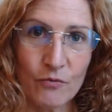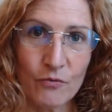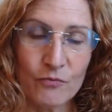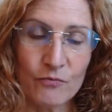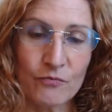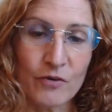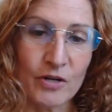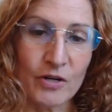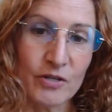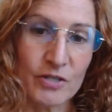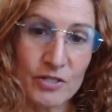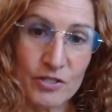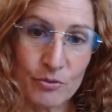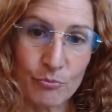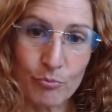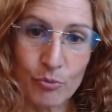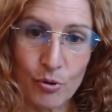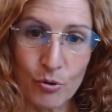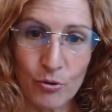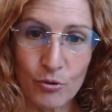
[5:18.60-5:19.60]
very
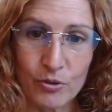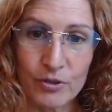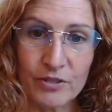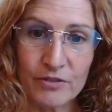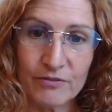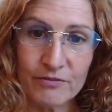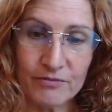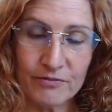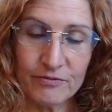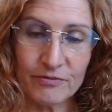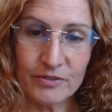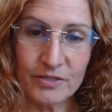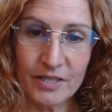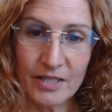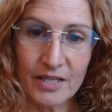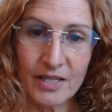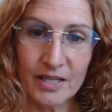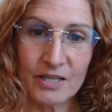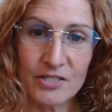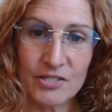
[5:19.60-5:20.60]
supportive
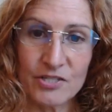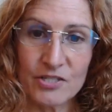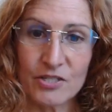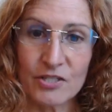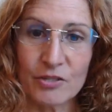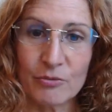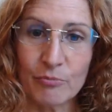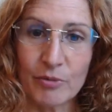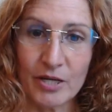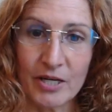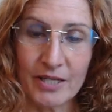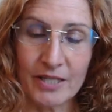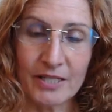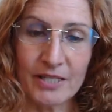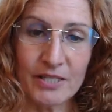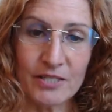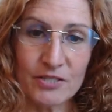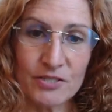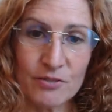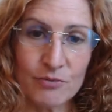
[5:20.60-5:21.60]
to the
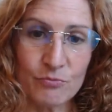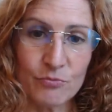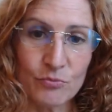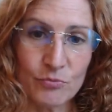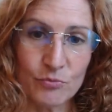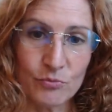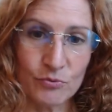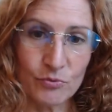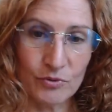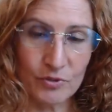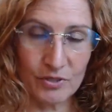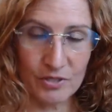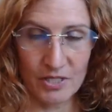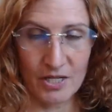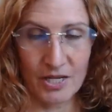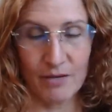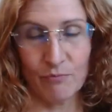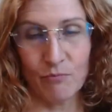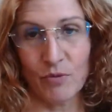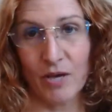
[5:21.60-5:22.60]
body to
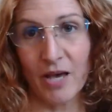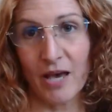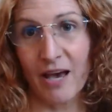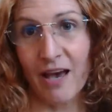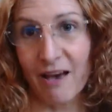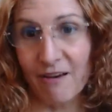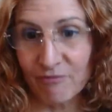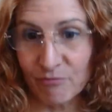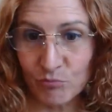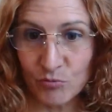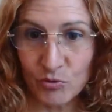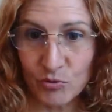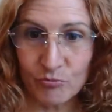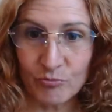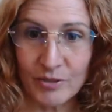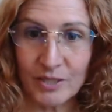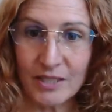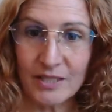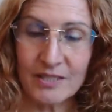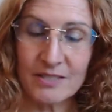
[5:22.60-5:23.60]
have
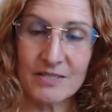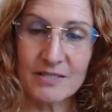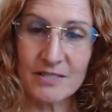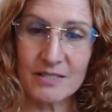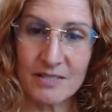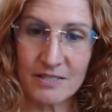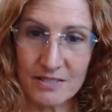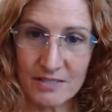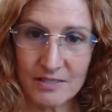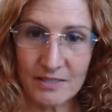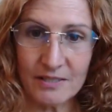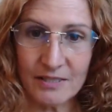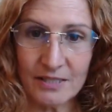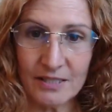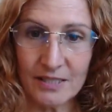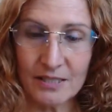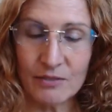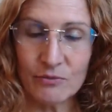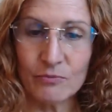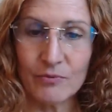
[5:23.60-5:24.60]
movement
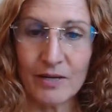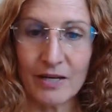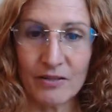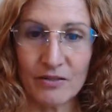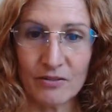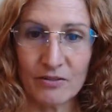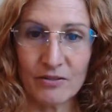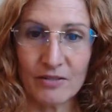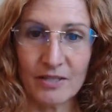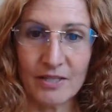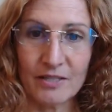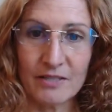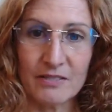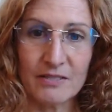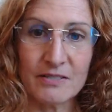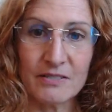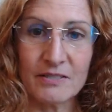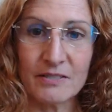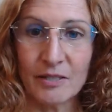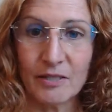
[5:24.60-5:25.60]
consistently rather than
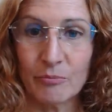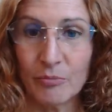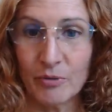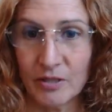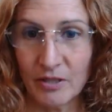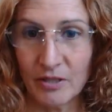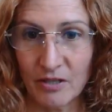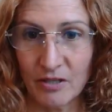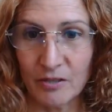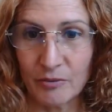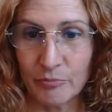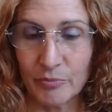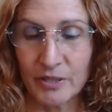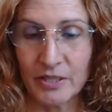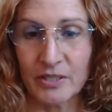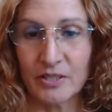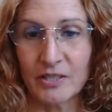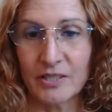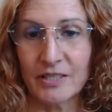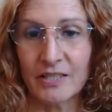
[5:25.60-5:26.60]
skip a long
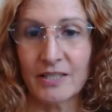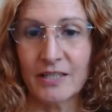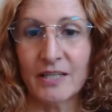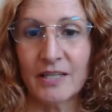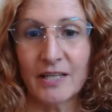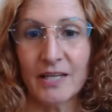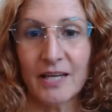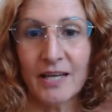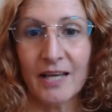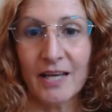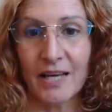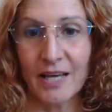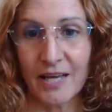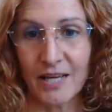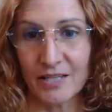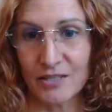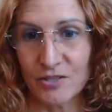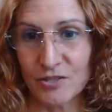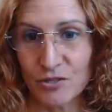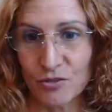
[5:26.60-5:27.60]
period
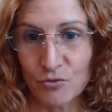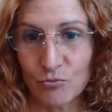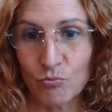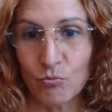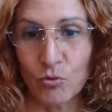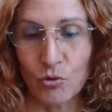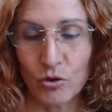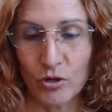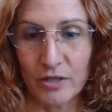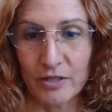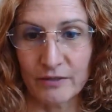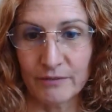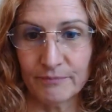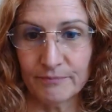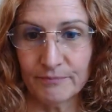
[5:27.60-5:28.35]
and do more.